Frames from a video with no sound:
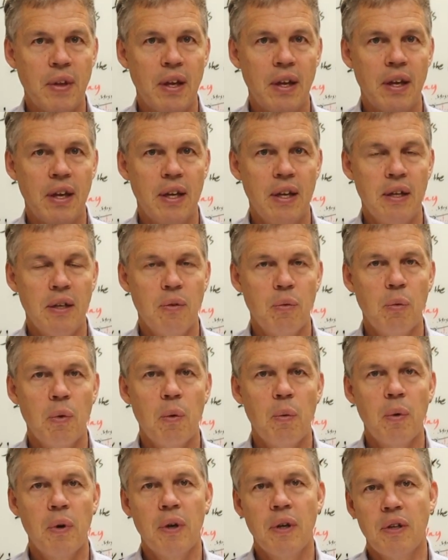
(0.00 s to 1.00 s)
And
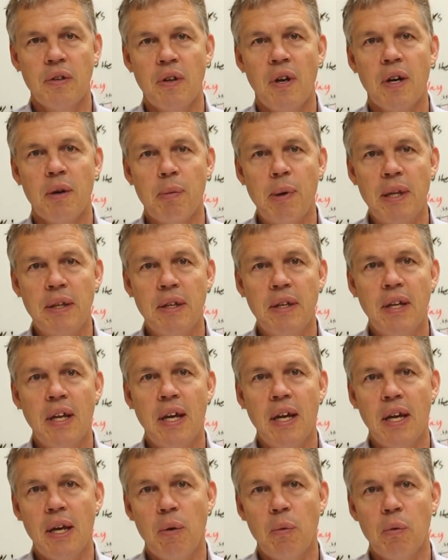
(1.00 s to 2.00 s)
what we're going to talk about
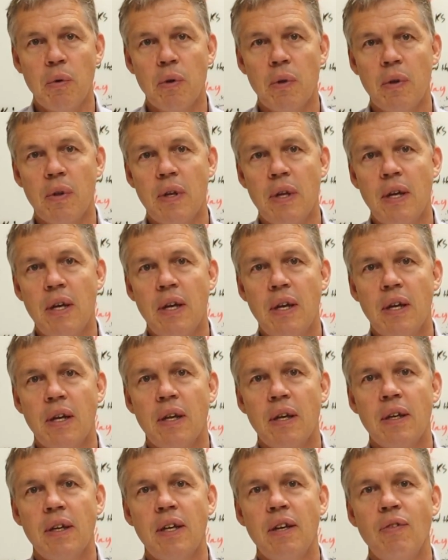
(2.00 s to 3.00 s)
today will
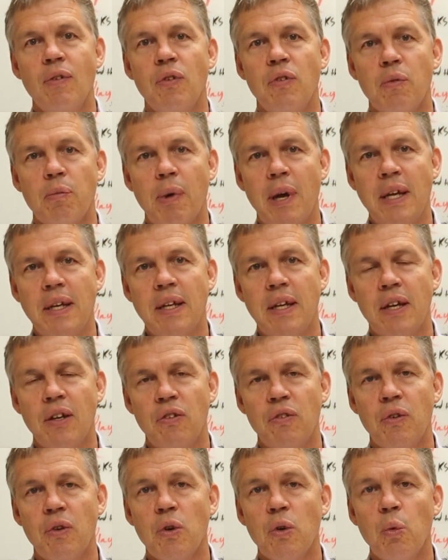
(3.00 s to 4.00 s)
give you some
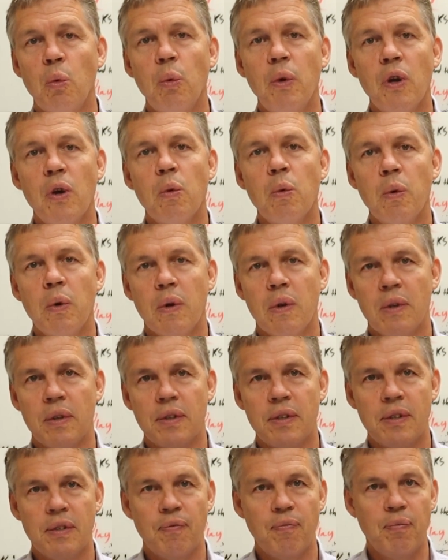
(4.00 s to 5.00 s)
ideas that are real
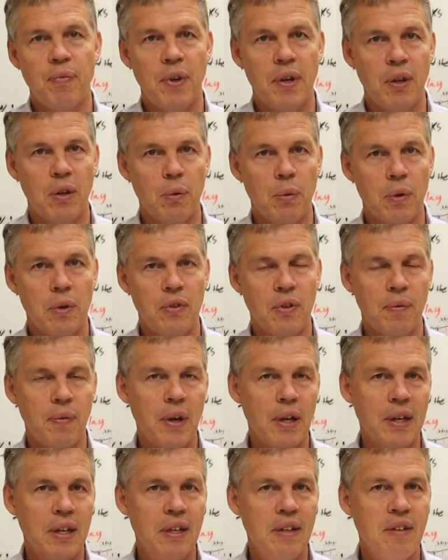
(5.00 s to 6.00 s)
world. In other words, I'm
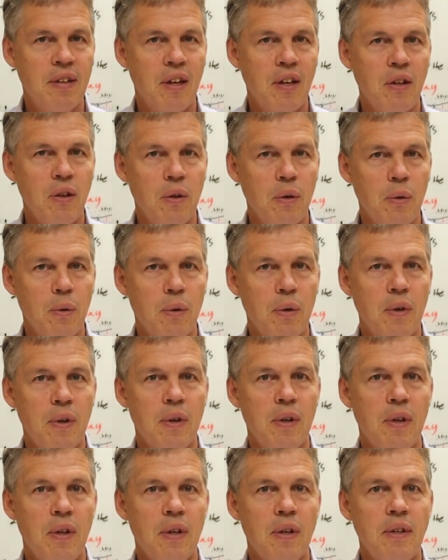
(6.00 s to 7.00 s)
not going to tell you
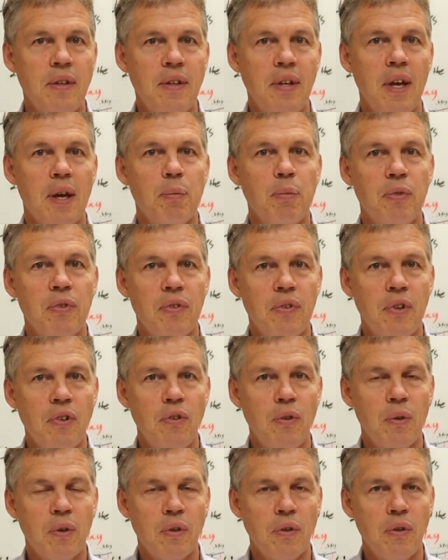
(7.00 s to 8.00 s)
tips
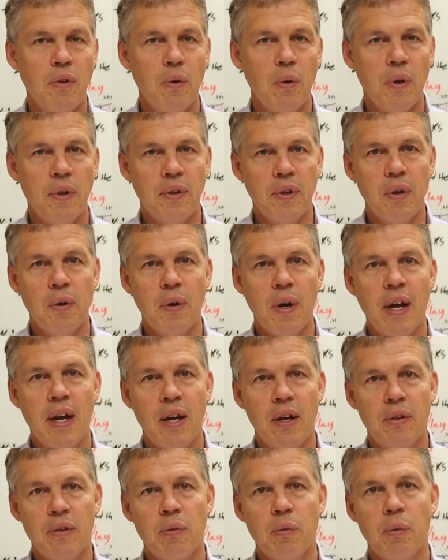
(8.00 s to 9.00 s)
that you can do on the
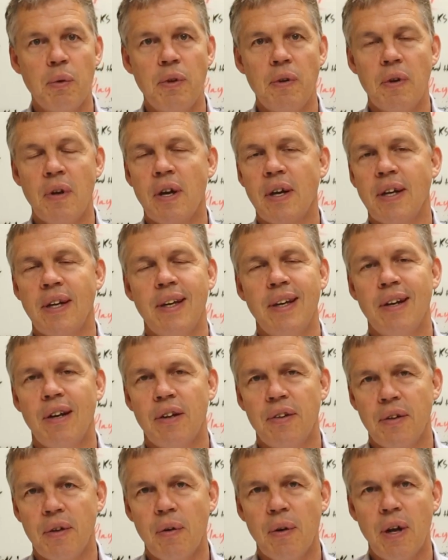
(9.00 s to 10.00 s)
ground when you're not going to get
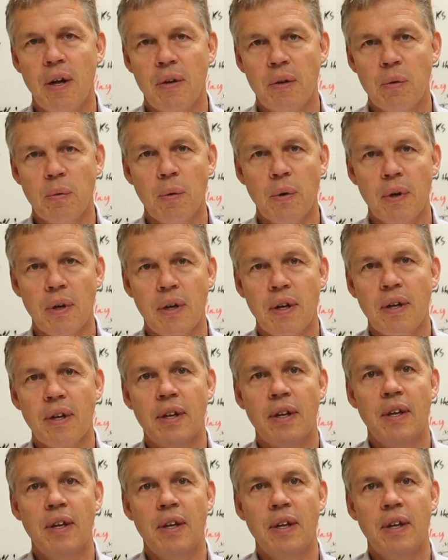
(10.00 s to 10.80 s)
on the ground at work.